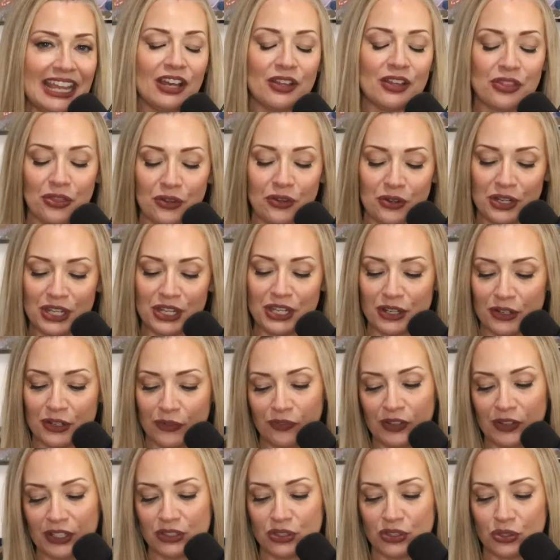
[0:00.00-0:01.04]
a 30-year
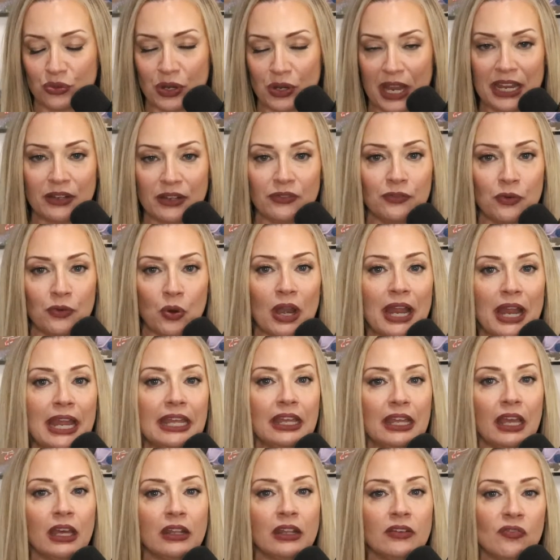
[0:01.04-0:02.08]
fixed rate for a
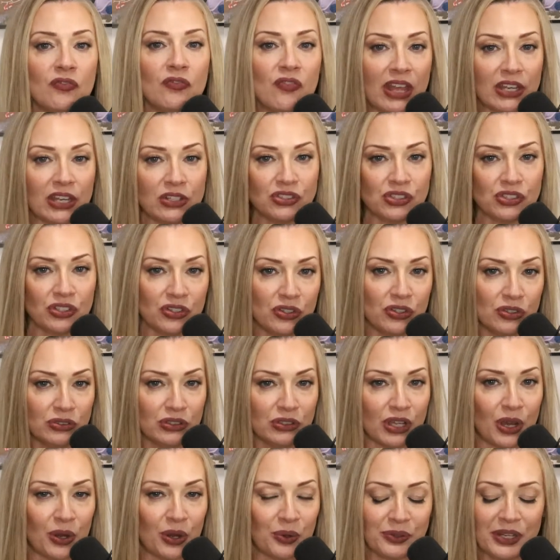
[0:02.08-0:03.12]
conventional
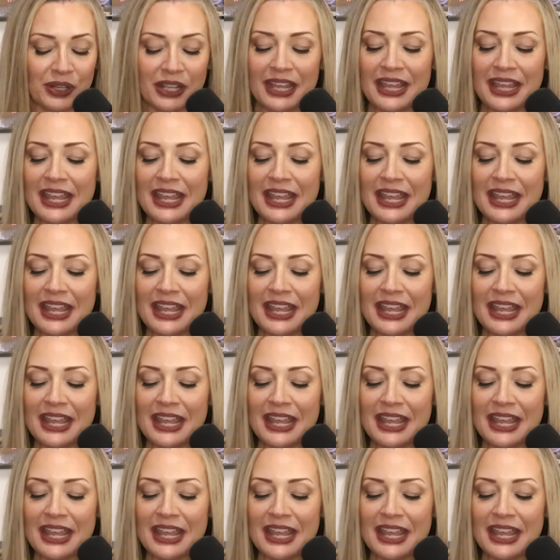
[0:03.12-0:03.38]
loan